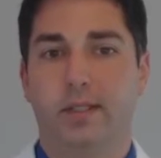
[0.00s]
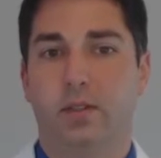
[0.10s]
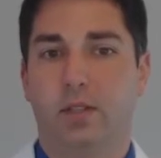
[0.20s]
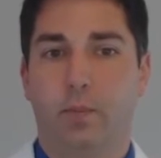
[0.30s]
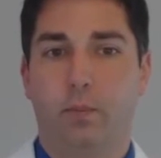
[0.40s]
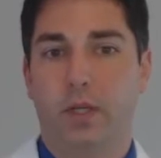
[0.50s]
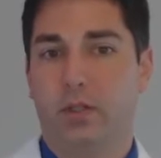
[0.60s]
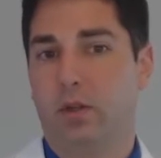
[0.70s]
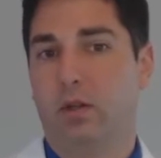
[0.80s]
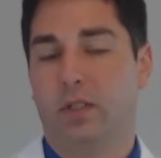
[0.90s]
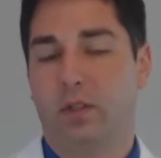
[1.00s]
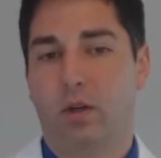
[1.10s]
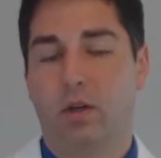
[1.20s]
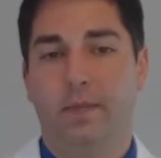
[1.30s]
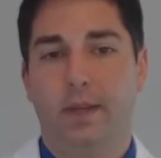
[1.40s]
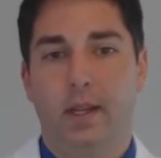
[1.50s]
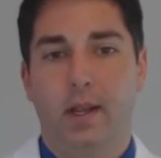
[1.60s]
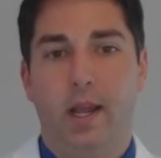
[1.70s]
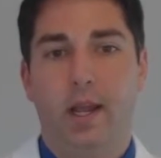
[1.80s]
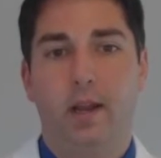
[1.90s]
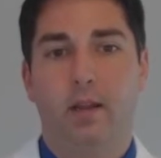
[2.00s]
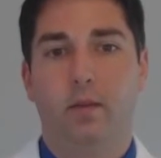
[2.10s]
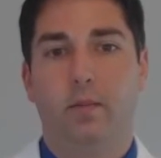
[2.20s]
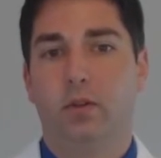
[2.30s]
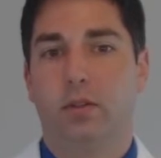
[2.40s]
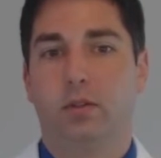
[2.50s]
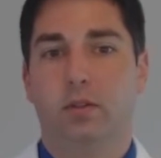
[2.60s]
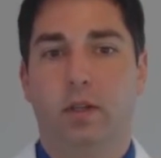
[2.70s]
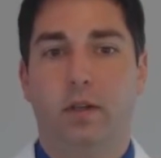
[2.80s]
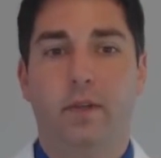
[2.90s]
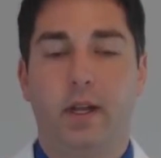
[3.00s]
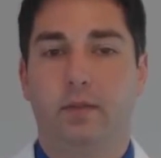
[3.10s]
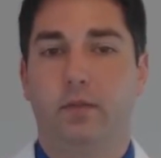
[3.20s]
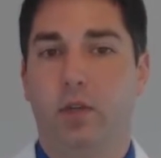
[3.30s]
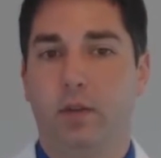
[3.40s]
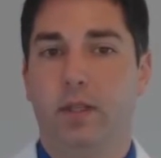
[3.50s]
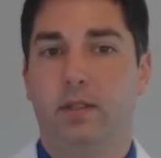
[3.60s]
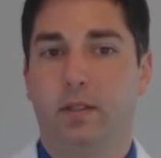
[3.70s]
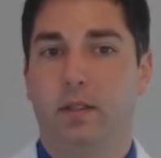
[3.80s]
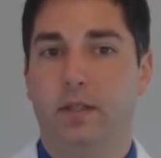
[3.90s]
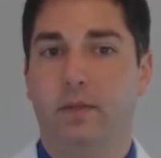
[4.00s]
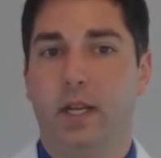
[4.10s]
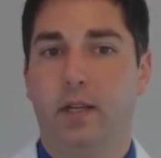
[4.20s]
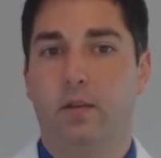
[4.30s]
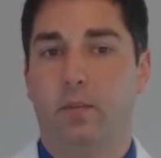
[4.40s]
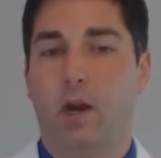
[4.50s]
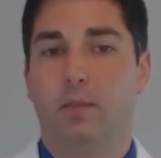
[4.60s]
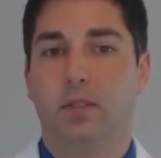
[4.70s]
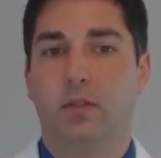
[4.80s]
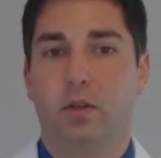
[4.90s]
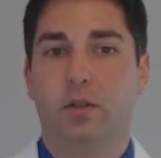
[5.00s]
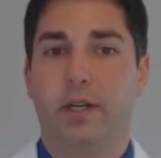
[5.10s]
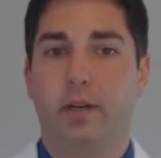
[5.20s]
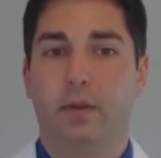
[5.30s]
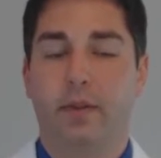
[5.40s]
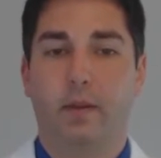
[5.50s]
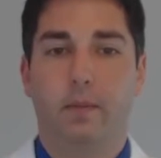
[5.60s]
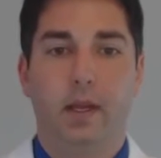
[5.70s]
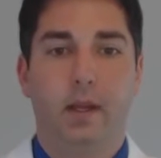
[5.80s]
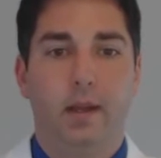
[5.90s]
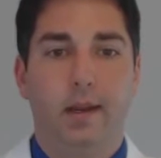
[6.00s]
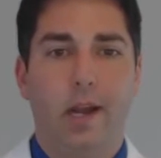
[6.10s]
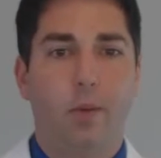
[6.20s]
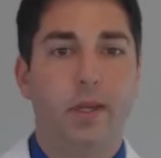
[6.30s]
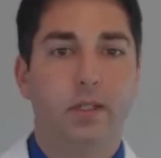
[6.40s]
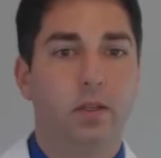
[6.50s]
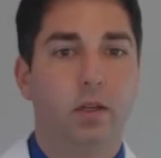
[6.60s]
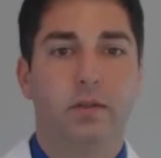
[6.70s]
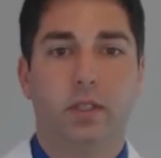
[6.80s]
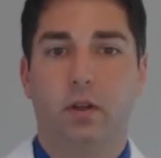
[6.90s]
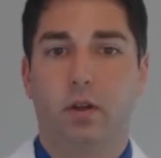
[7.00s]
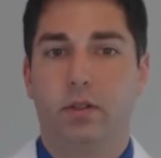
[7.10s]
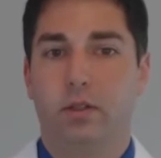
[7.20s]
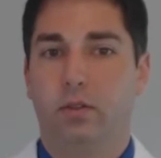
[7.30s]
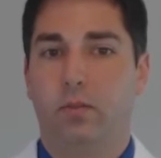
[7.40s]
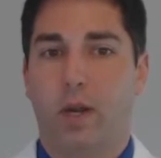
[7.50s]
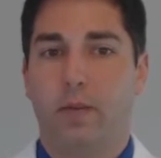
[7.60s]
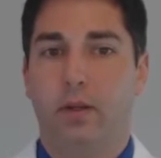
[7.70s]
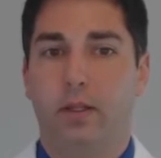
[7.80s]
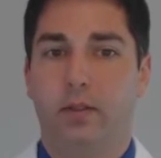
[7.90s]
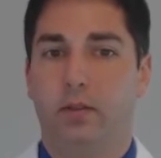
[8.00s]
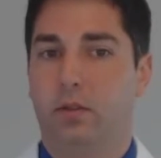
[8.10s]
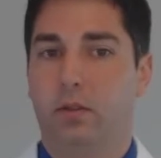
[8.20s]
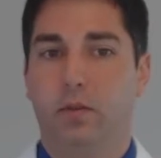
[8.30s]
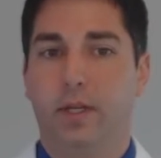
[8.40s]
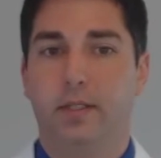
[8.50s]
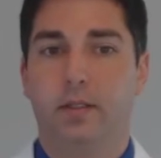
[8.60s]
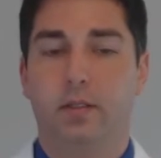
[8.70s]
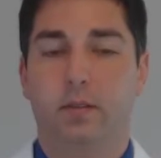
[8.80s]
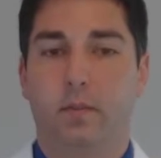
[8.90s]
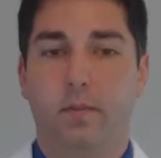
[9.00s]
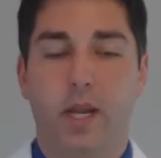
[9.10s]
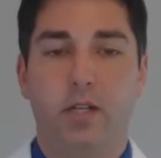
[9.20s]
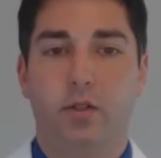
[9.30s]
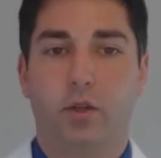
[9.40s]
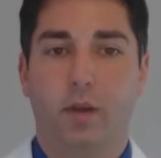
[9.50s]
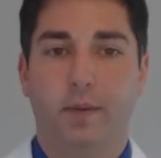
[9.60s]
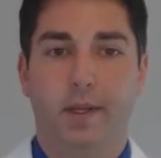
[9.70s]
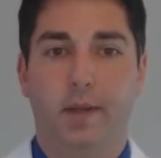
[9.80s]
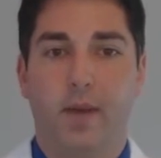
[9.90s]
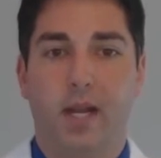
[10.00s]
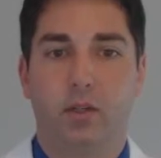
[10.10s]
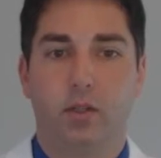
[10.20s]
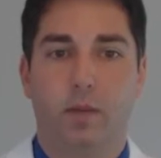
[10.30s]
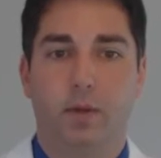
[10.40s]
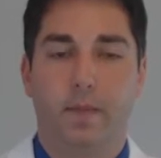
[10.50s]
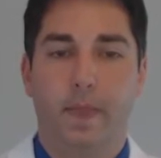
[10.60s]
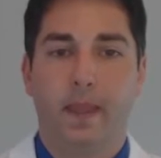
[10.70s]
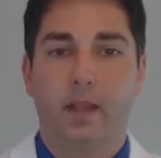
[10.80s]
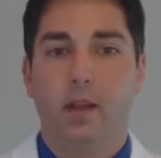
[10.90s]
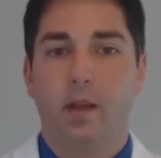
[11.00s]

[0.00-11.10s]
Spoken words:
or reasons that pinched nerves occur and the most effective treatments in alleviating the problems associated with them. Now, pinched nerves occur primarily due to two reasons: major trauma and minor trauma.